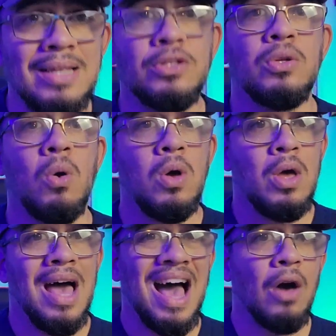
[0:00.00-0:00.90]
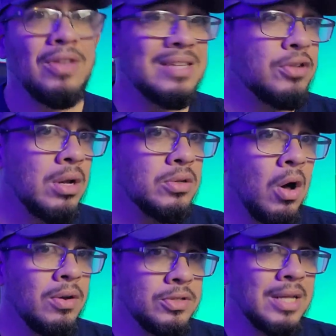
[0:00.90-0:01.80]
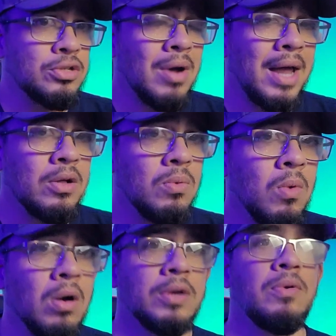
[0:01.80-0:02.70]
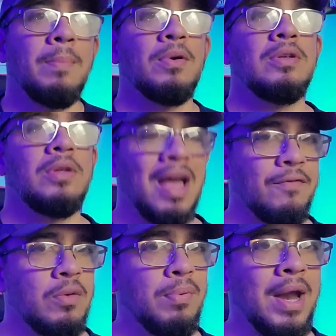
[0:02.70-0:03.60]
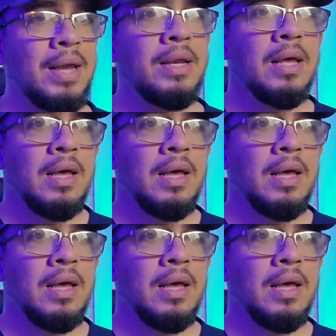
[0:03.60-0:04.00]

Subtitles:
So how does that triangle work? Remember, you have your brain,